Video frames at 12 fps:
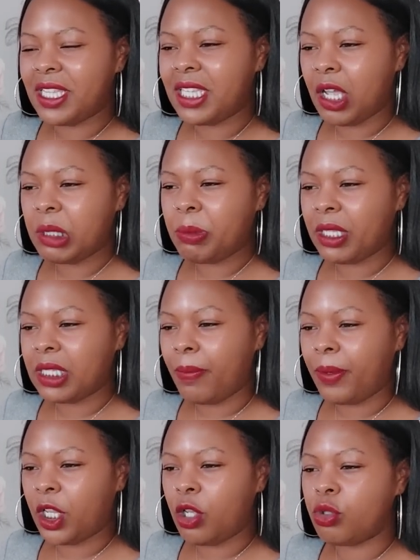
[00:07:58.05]
tells me as
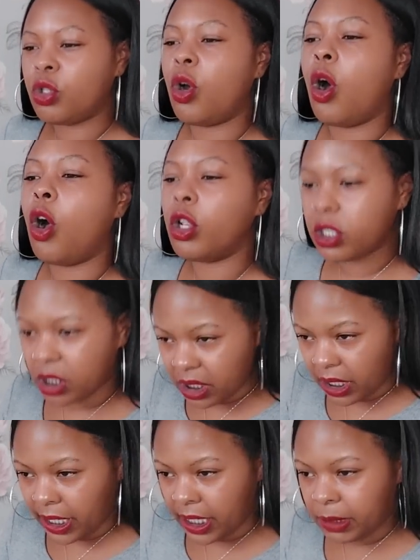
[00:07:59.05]
somebody who's
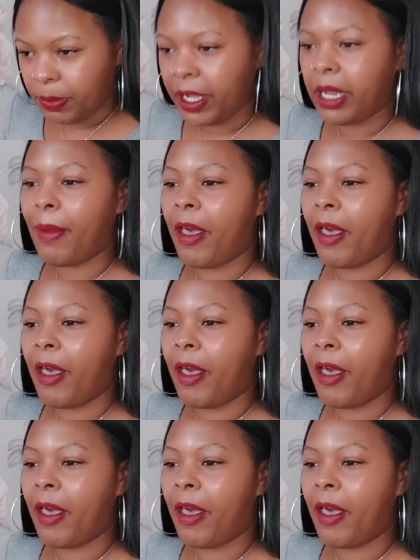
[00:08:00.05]
constantly speaking